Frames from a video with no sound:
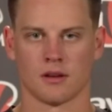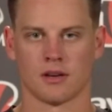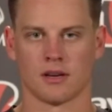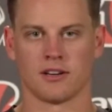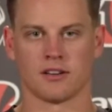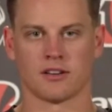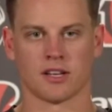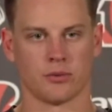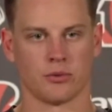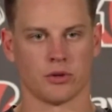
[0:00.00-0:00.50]

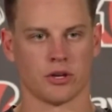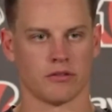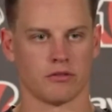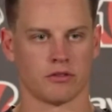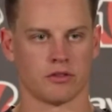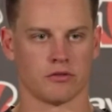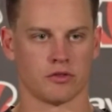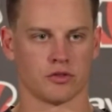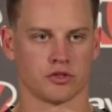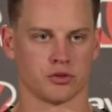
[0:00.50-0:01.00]
Anytime you have a
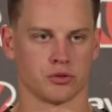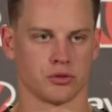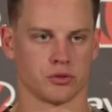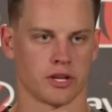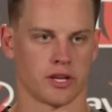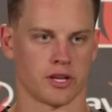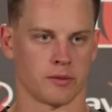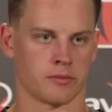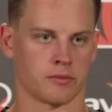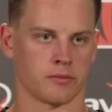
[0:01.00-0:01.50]
divisional
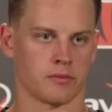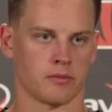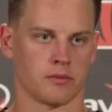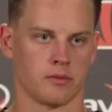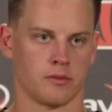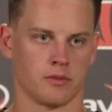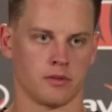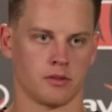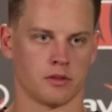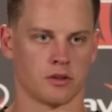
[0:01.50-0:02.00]
game,
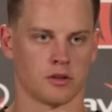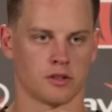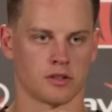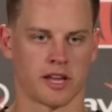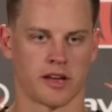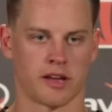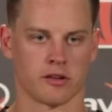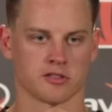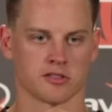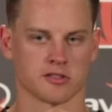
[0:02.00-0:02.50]
you know it
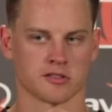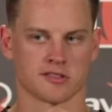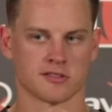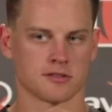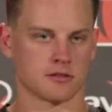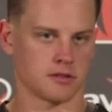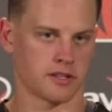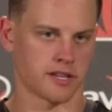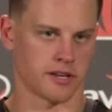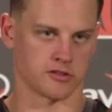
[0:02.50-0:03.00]
counts
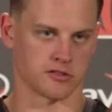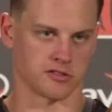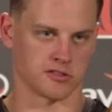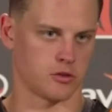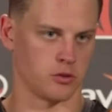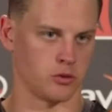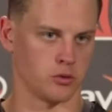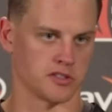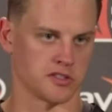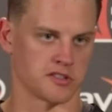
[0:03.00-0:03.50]
as counts as
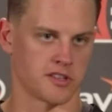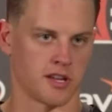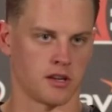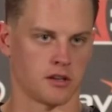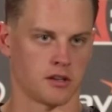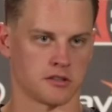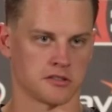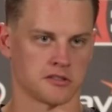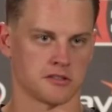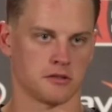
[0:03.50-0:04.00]
two in the
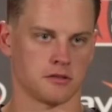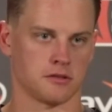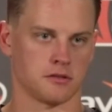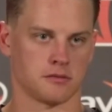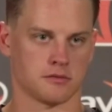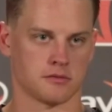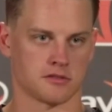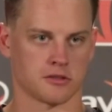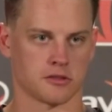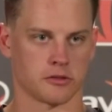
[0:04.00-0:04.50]
standings,
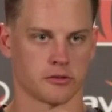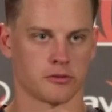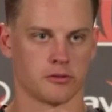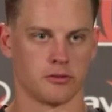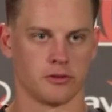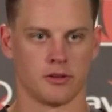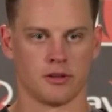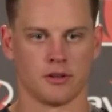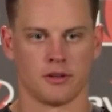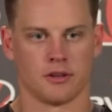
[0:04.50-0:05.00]
and so
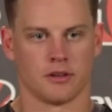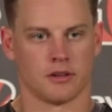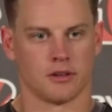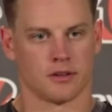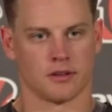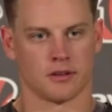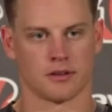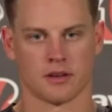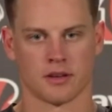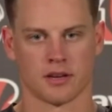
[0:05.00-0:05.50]

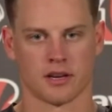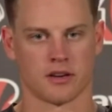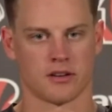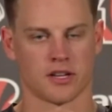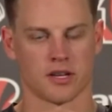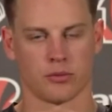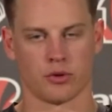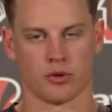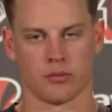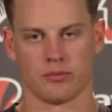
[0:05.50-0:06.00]

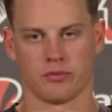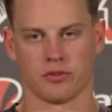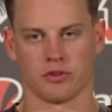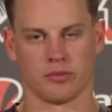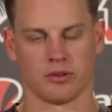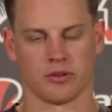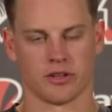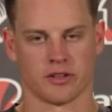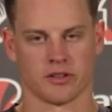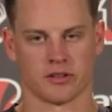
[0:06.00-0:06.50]
anytime you,
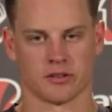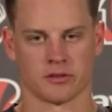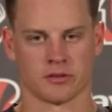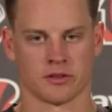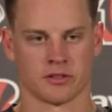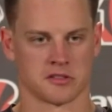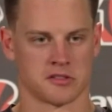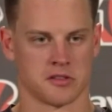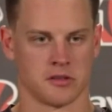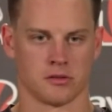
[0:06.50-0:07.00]
you play the,
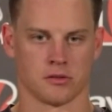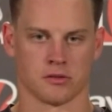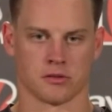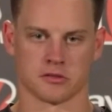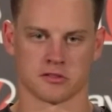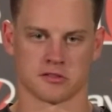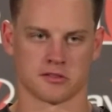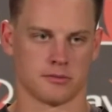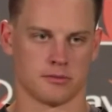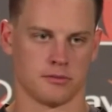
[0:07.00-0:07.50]
the
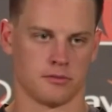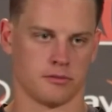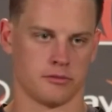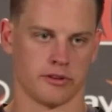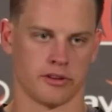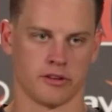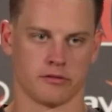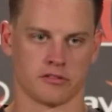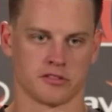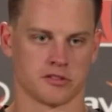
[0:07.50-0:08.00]
Steelers, the
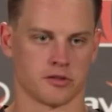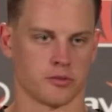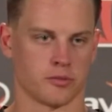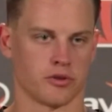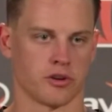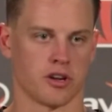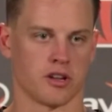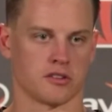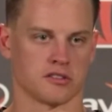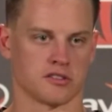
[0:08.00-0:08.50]
Ravens, or the
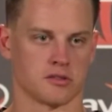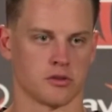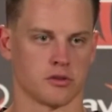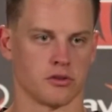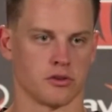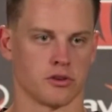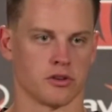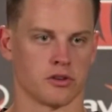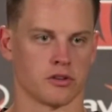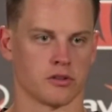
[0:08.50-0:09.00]
Browns, you know
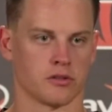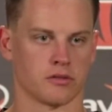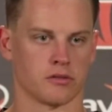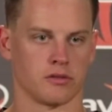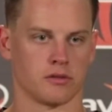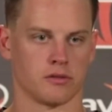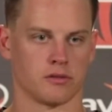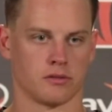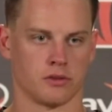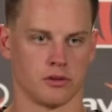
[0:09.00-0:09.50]
you're gonna
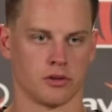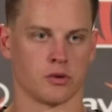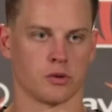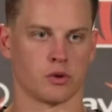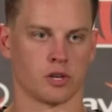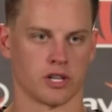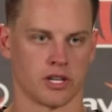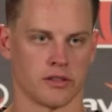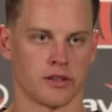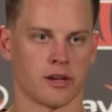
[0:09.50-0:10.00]
you're gonna
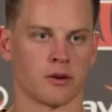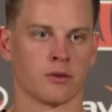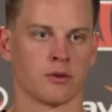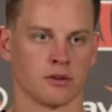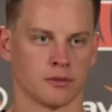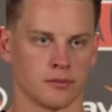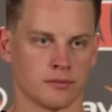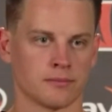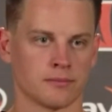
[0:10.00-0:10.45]
want to get that one.